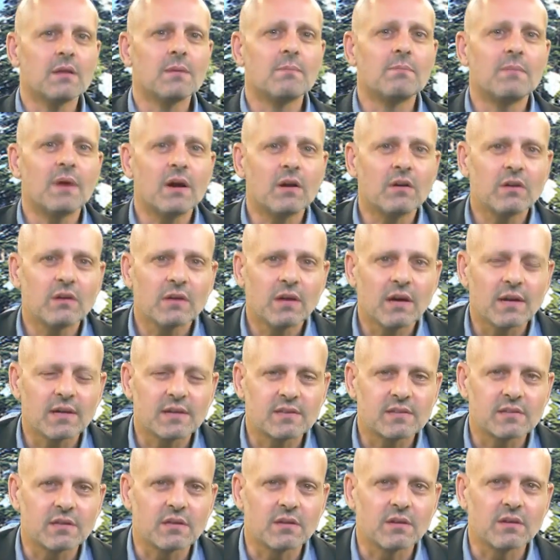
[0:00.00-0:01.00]
Maronite
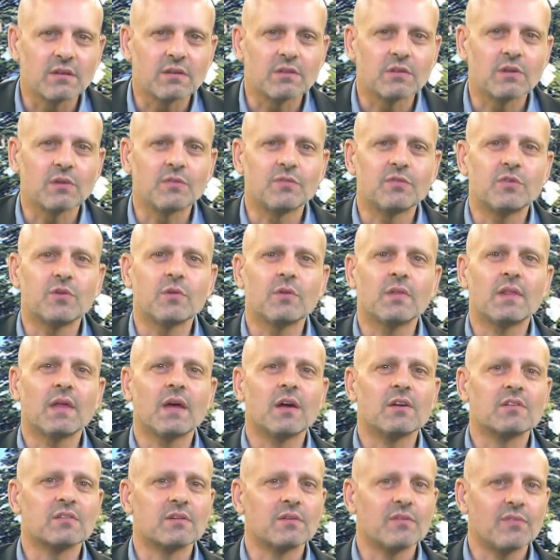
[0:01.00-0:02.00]
Synod of
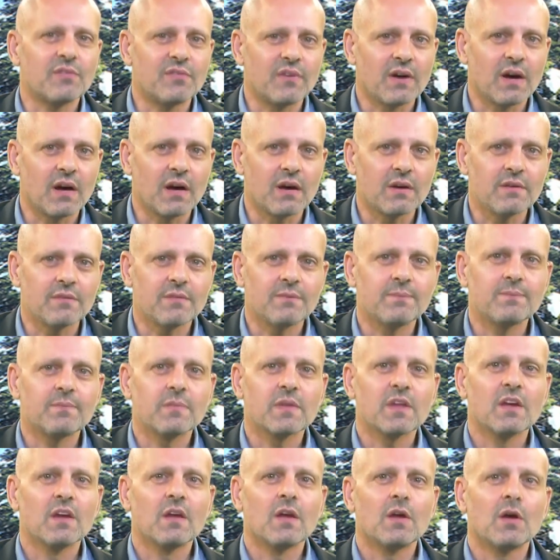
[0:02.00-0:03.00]
2005
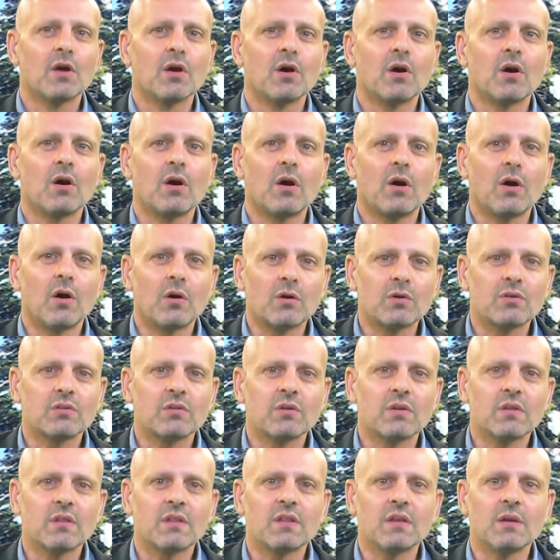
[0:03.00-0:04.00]

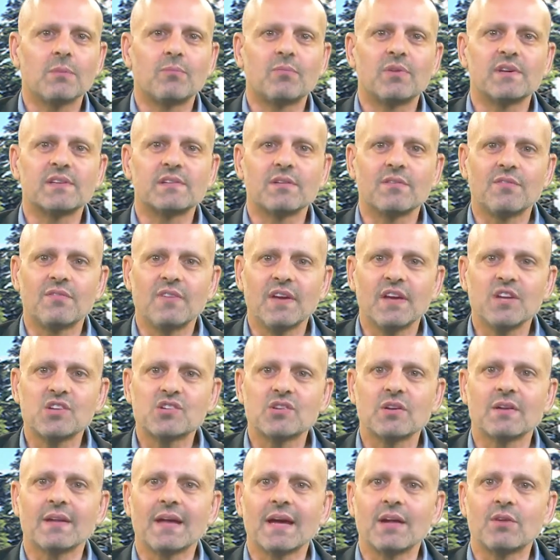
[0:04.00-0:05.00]
ordered the
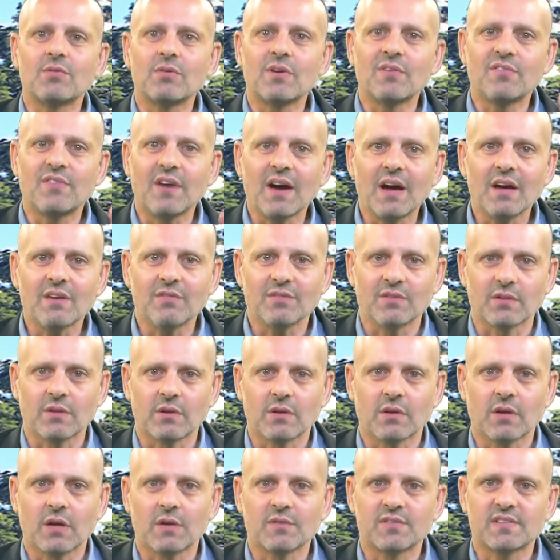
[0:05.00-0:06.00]
preservation and
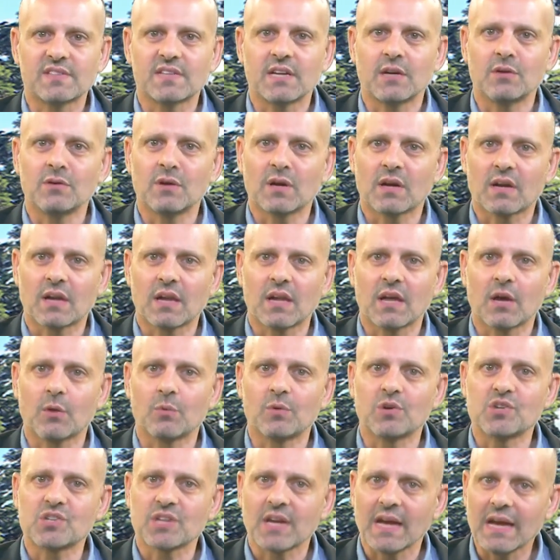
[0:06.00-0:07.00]
revival of Syriac
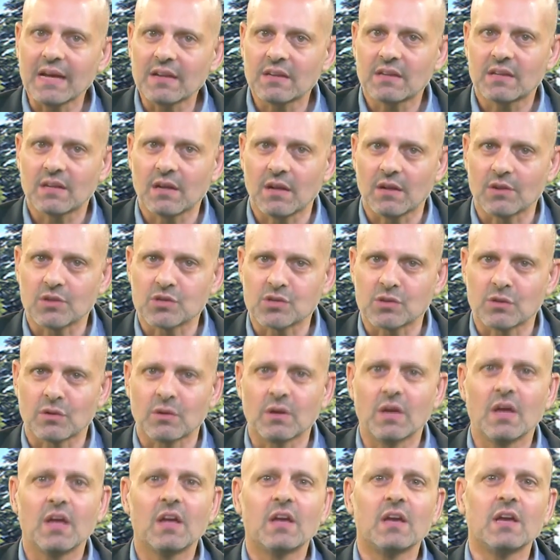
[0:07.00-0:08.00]
language and culture
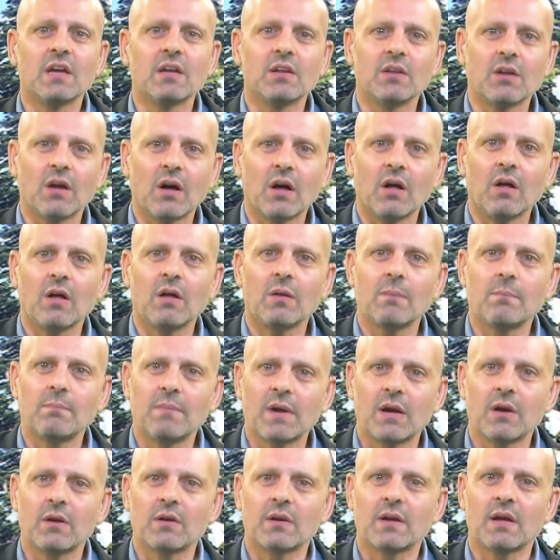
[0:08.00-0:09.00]
in all
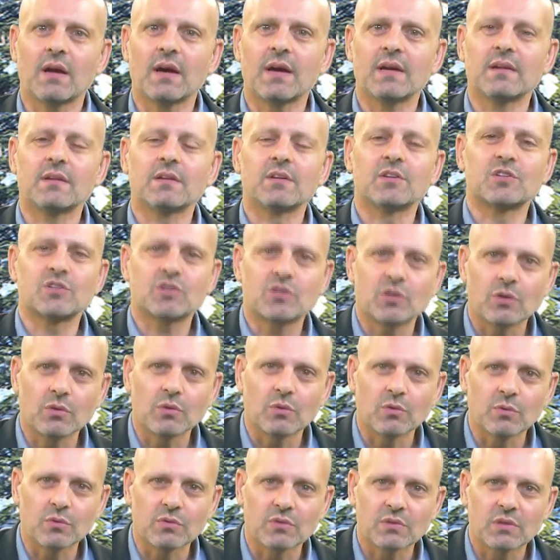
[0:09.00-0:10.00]
Maronite
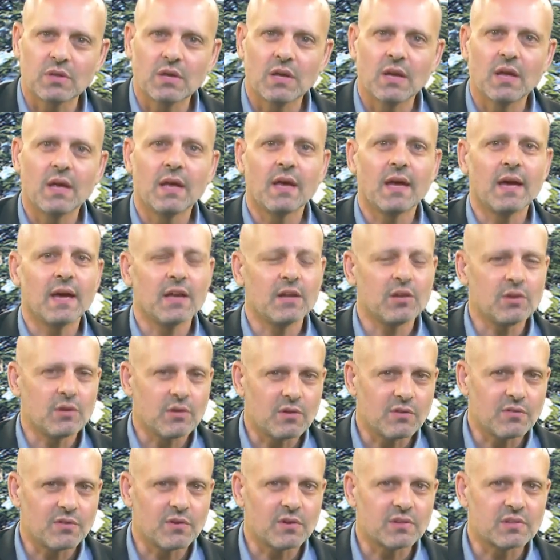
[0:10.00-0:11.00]
schools and
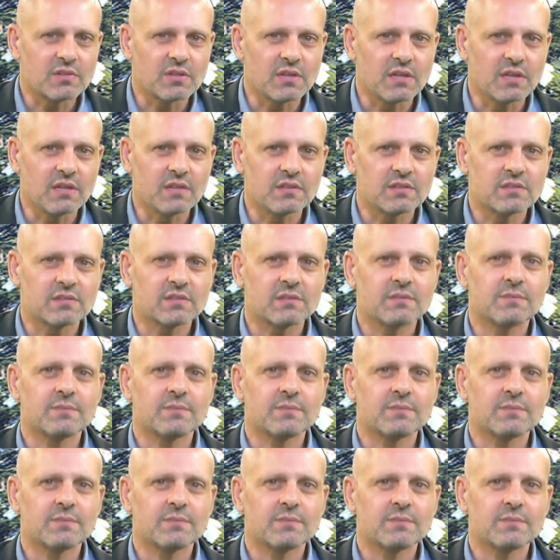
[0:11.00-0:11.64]
universities.